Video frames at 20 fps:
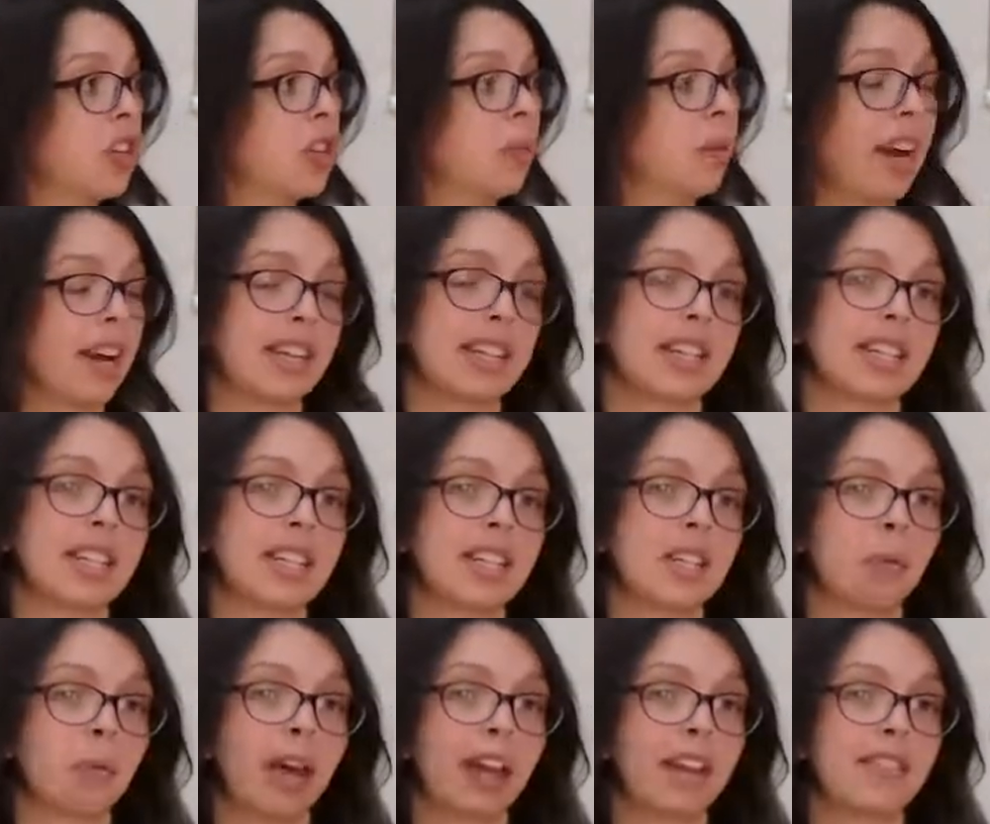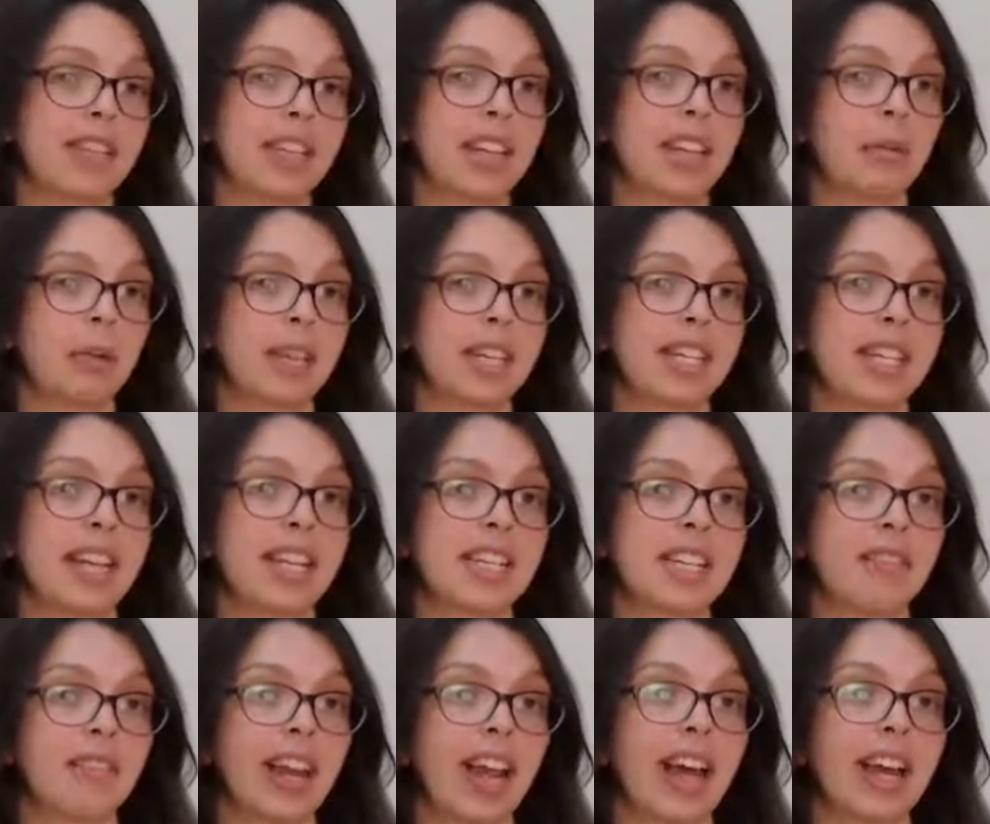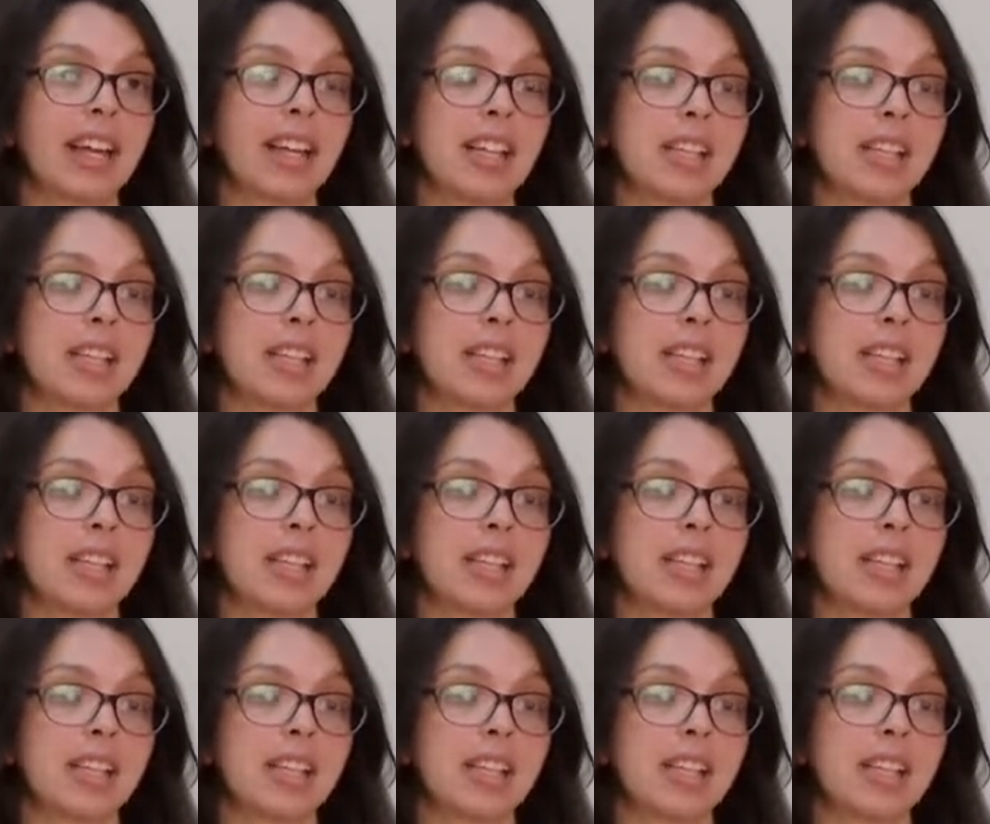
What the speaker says: practice as a way of dealing with a sense of lack.